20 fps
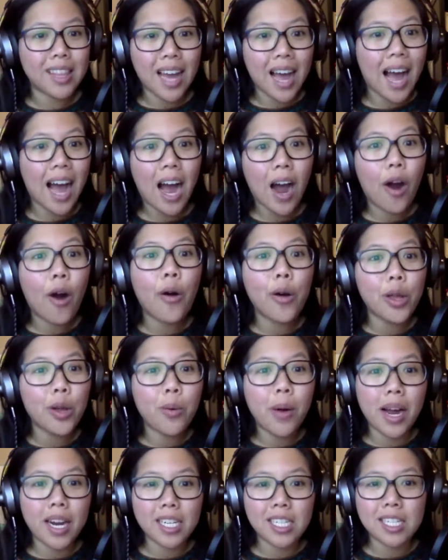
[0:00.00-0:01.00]
The how do
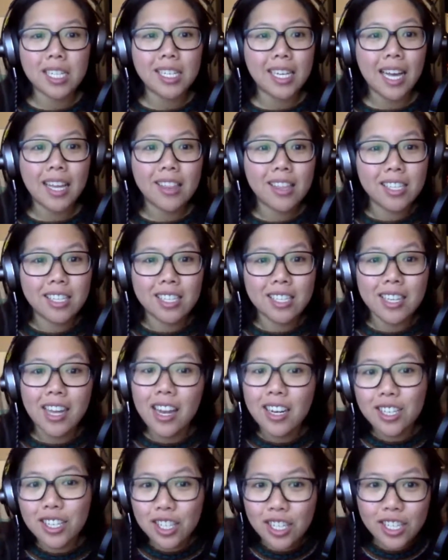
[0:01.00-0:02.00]
you actually get this
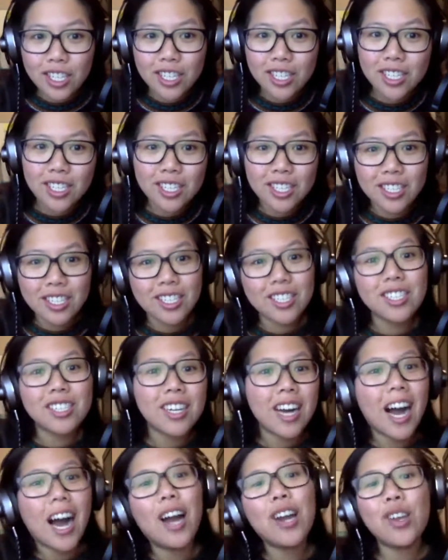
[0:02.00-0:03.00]
attention?
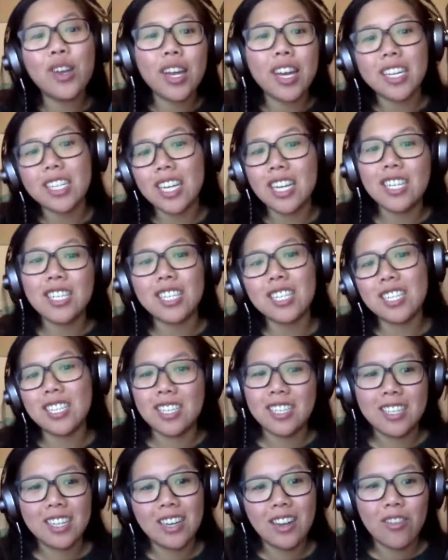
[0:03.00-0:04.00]
How do you get
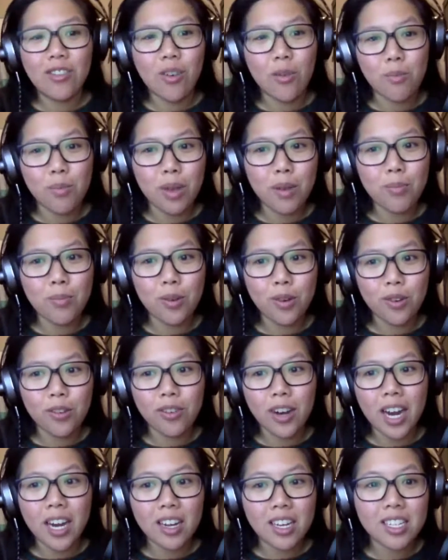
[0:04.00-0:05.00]
attention from people,
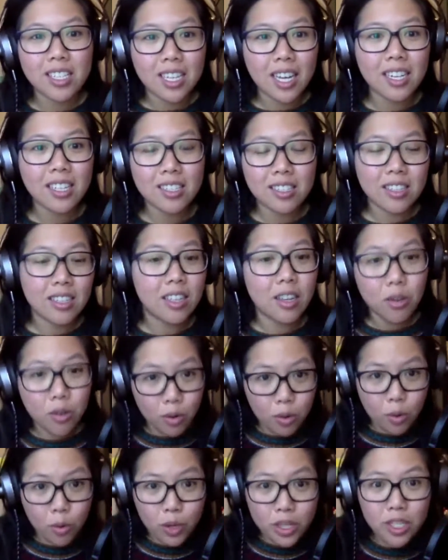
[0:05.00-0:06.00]
right? Because that's
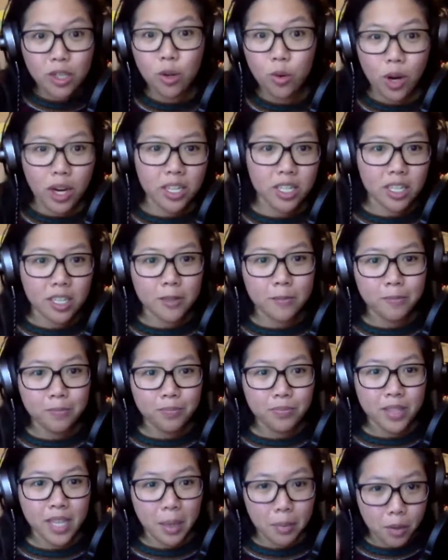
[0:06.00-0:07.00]
the original question
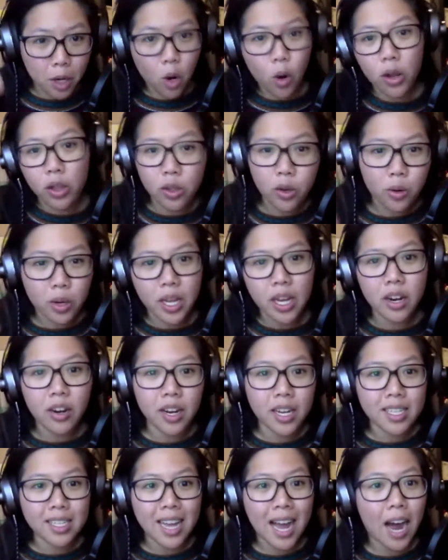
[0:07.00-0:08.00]
that I'm going through here
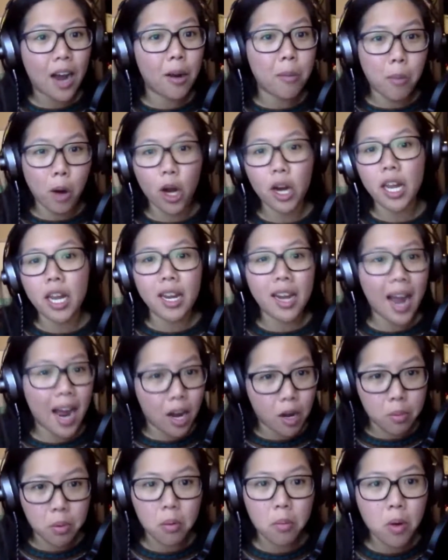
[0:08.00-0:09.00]
is how to market, how
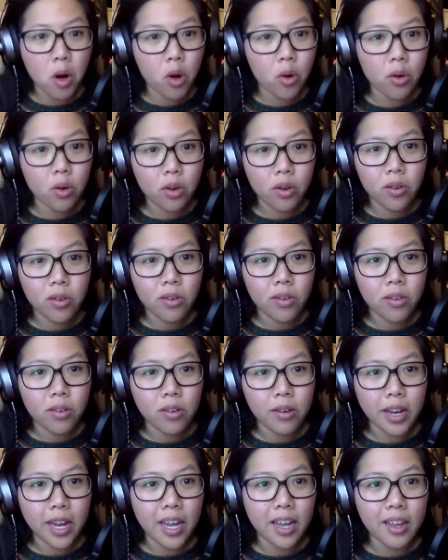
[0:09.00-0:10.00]
to promote.
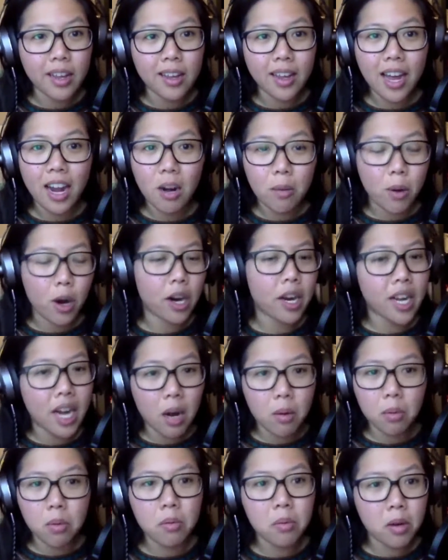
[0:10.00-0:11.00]
Okay, how to market,
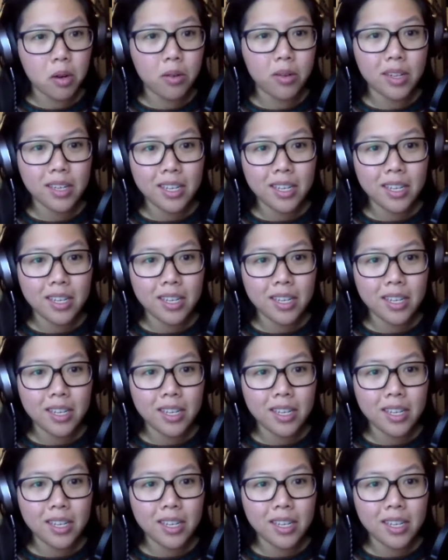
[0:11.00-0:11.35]
how to promote.